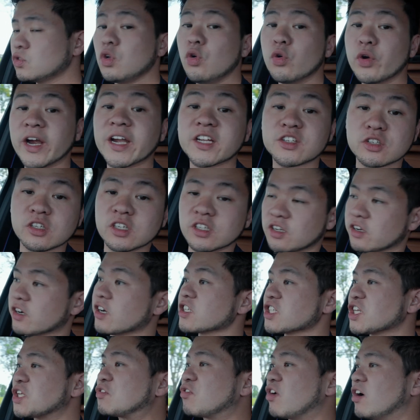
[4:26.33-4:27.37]
well, actually there
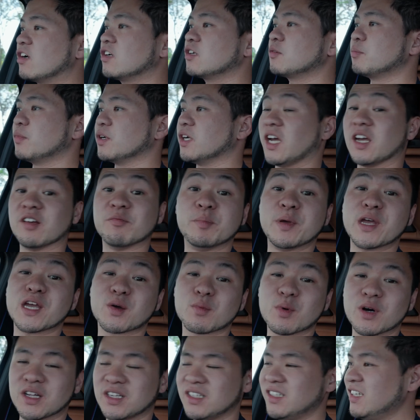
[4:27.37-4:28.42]
is a trunk, but a big
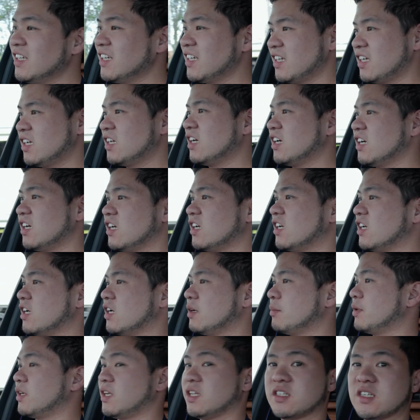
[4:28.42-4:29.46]
one,
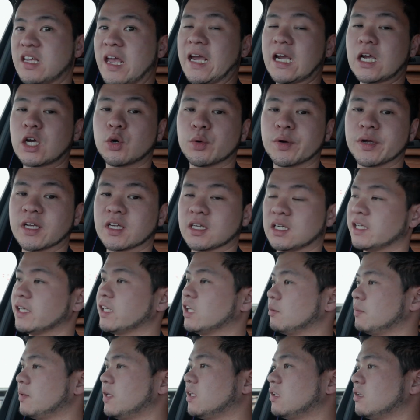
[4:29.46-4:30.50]
but it's echoing a
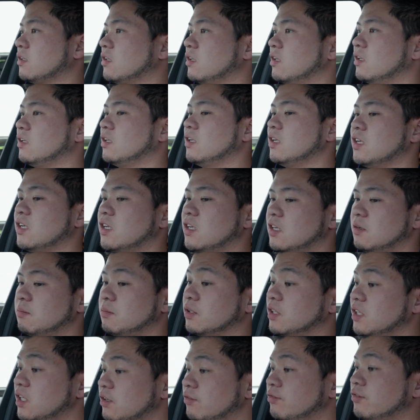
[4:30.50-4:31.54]
little bit.
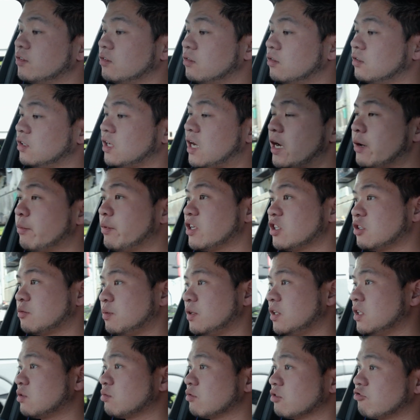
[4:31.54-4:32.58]
But even on highway
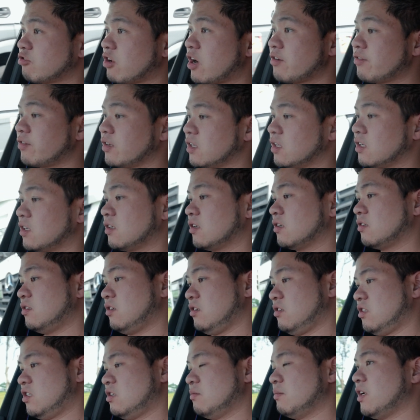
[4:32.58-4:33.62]
speeds, we're driving
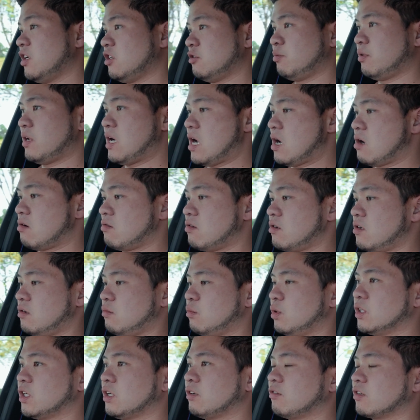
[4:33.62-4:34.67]
60 miles per hour,
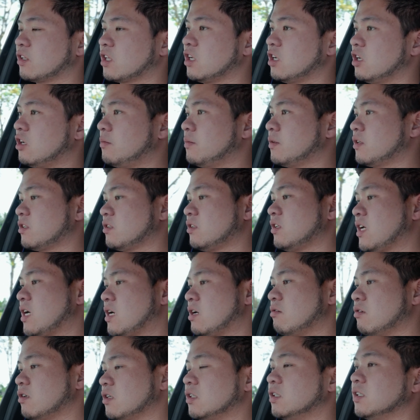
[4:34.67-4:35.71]
100 kilometers an
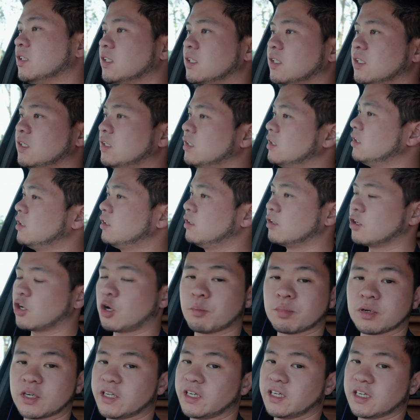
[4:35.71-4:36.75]
hour,
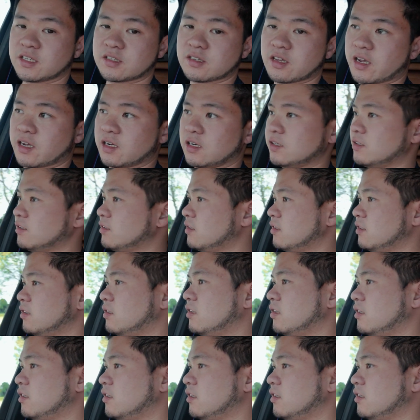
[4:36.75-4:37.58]
completely silent.